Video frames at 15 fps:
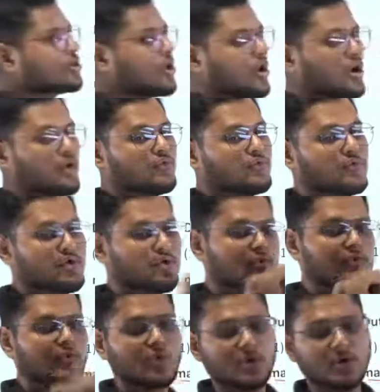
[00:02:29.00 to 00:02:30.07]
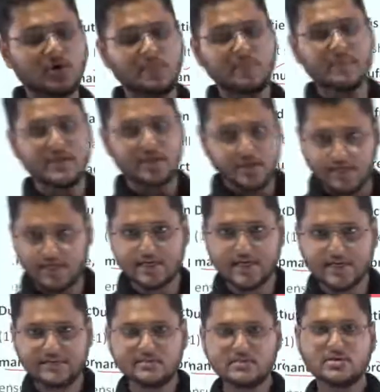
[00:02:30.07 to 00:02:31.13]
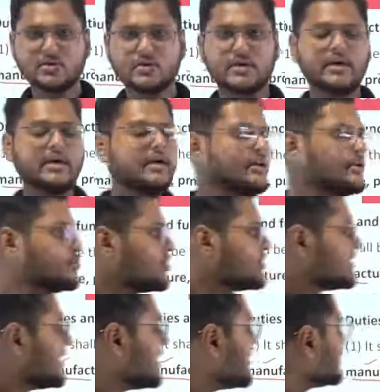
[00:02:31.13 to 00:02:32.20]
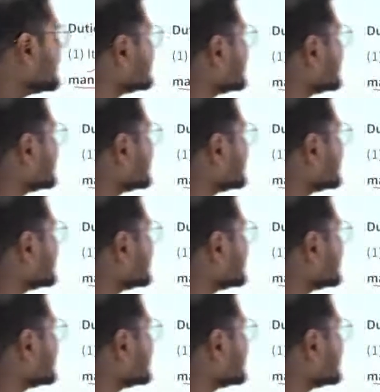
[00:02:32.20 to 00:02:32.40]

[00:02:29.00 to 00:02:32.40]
of food. Clear guys? Okay, so these